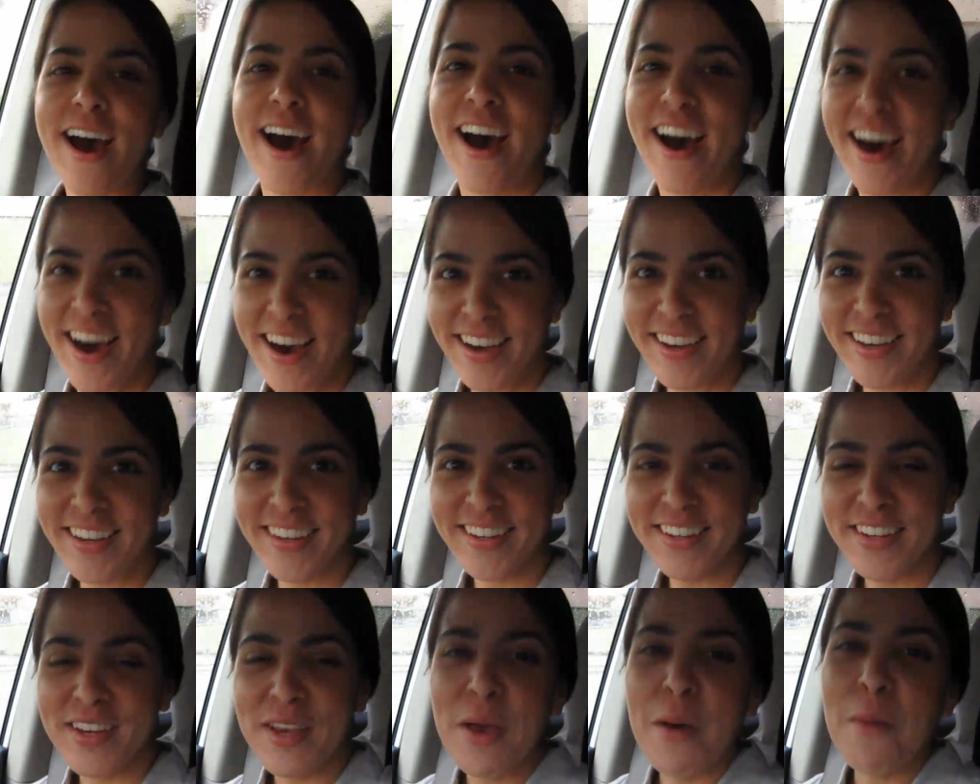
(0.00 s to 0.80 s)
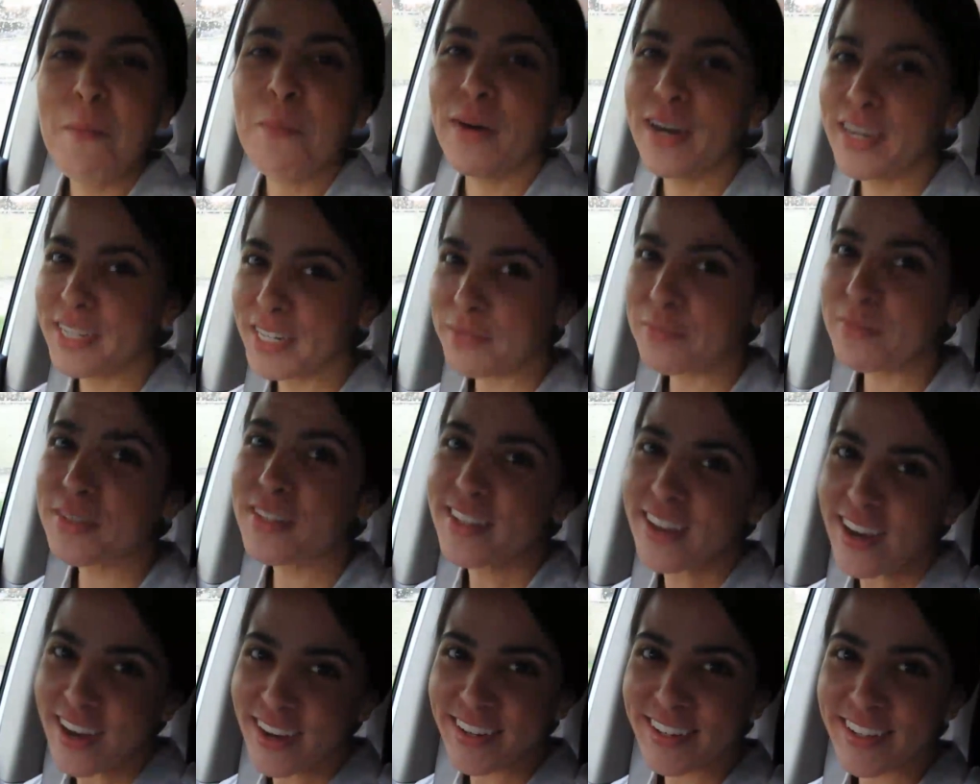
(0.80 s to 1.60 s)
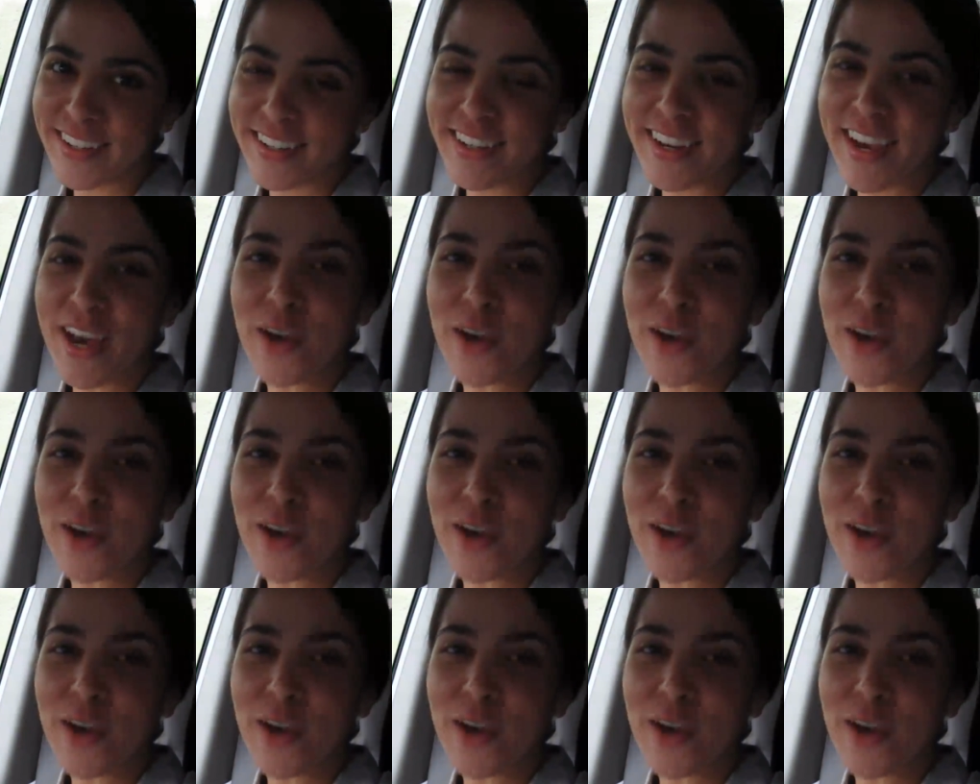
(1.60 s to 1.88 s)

Hi, my name is Tanya,